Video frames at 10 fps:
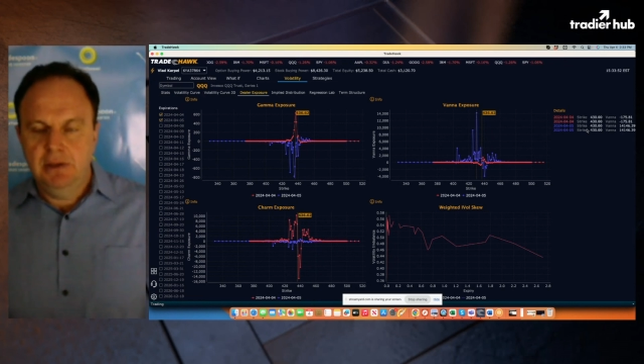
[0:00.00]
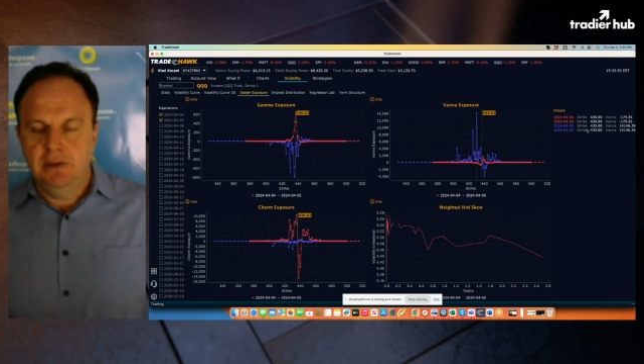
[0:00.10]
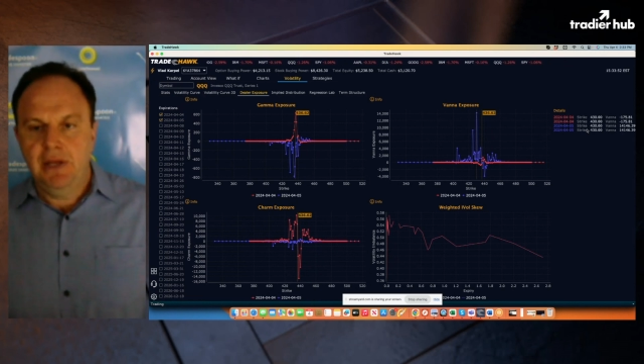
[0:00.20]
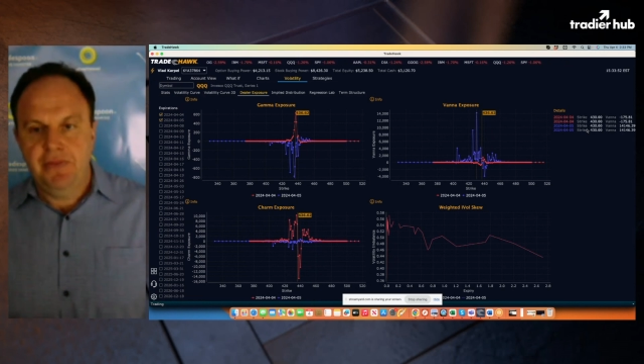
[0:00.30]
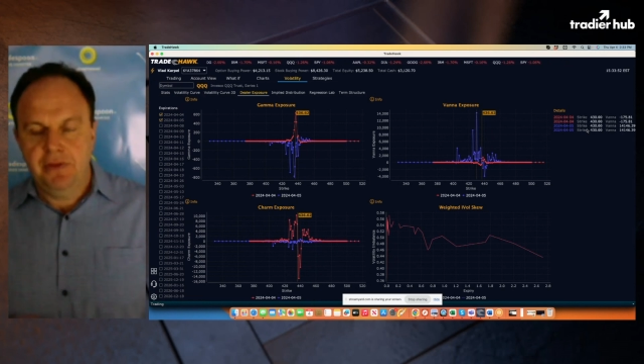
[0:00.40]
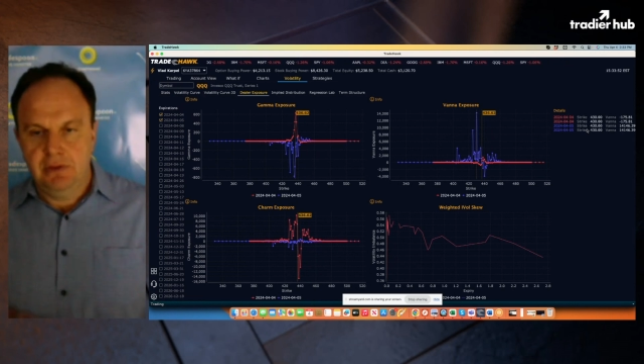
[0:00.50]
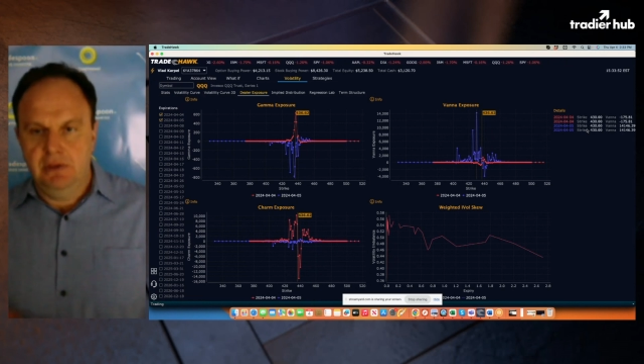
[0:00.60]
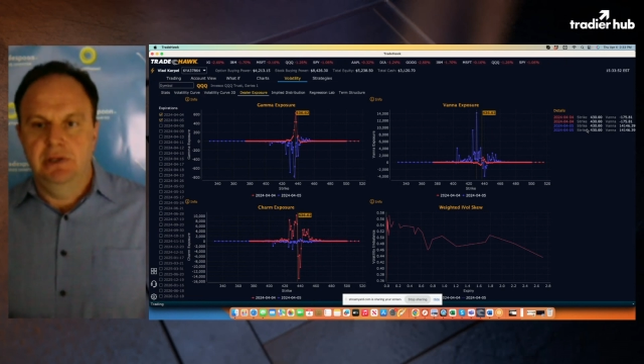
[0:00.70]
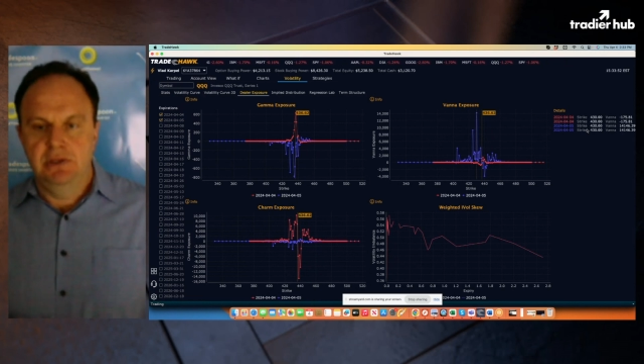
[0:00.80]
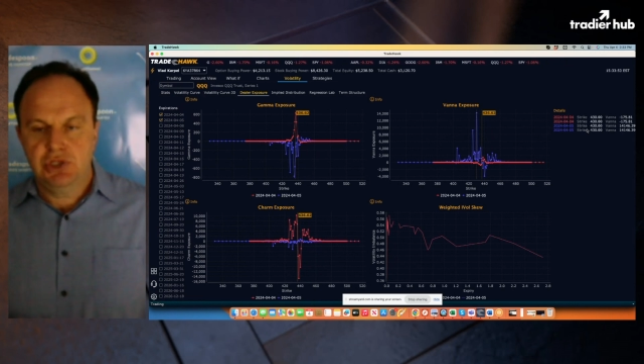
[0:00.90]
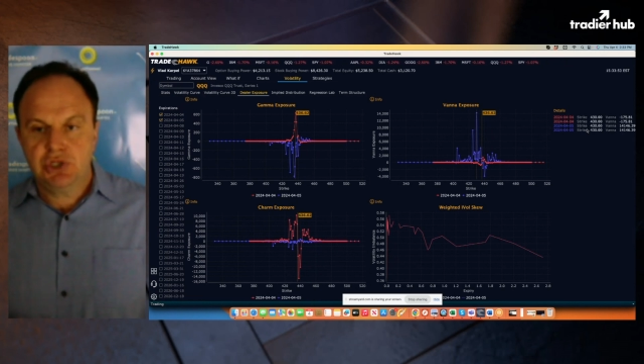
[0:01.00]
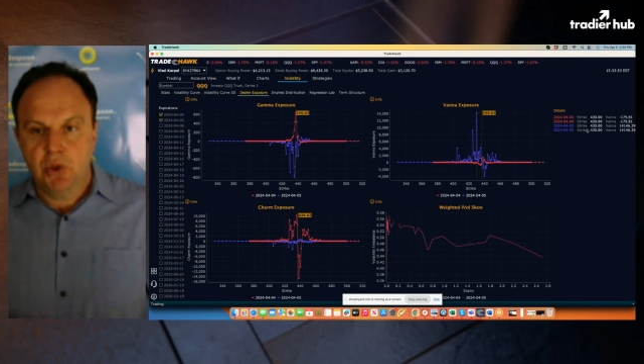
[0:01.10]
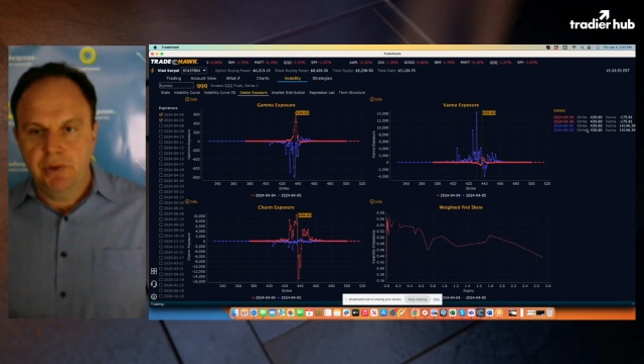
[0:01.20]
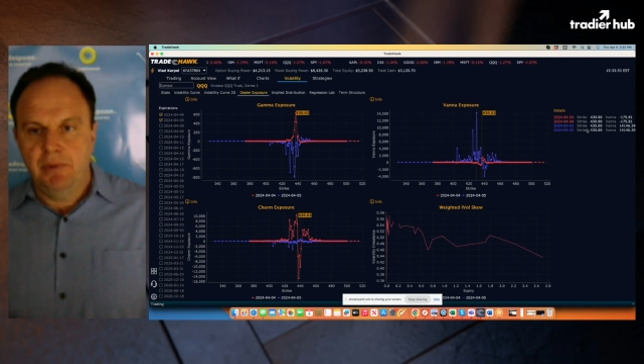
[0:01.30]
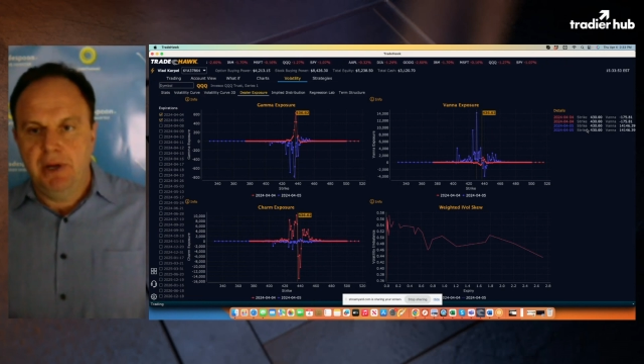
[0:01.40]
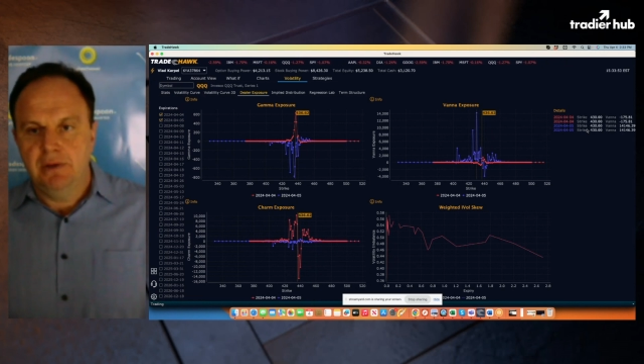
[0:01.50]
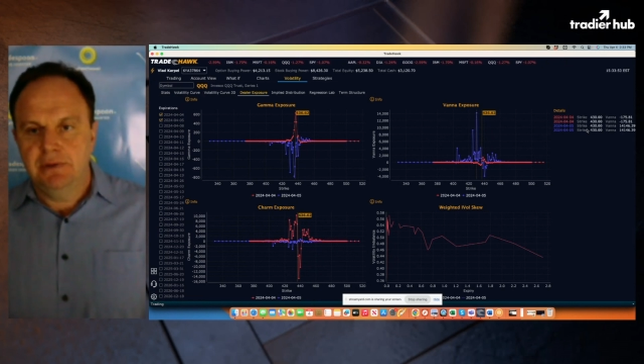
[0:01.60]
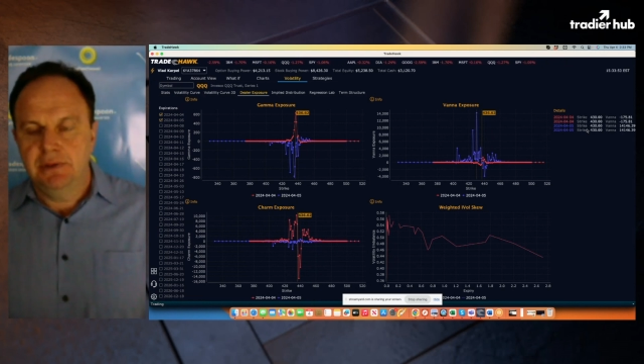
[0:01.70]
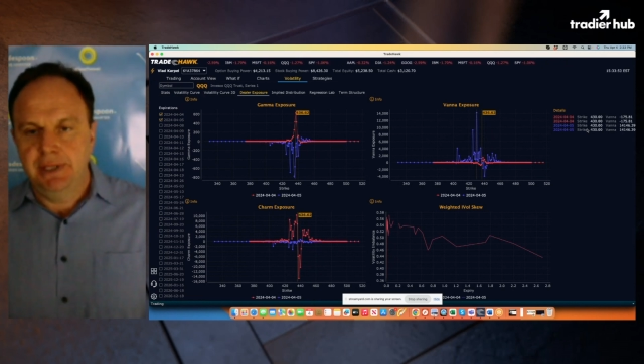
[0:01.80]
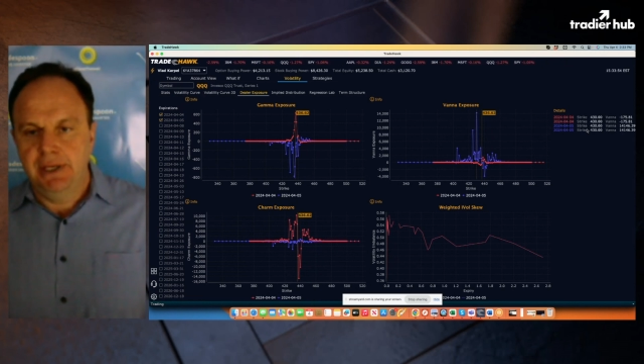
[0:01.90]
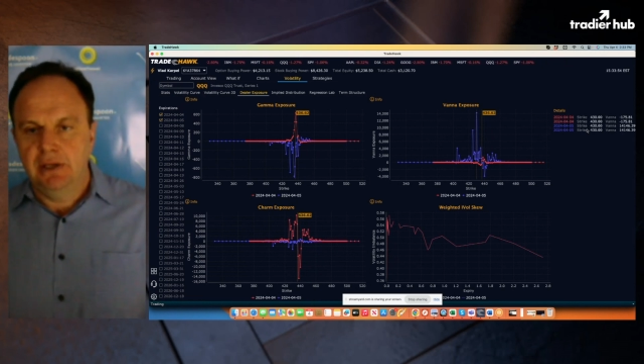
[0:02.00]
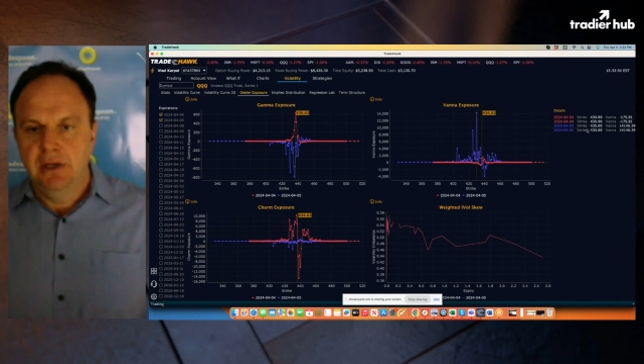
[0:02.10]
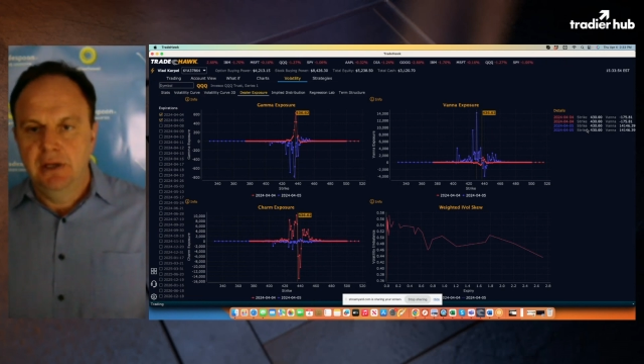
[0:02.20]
Nothing really strong about the data.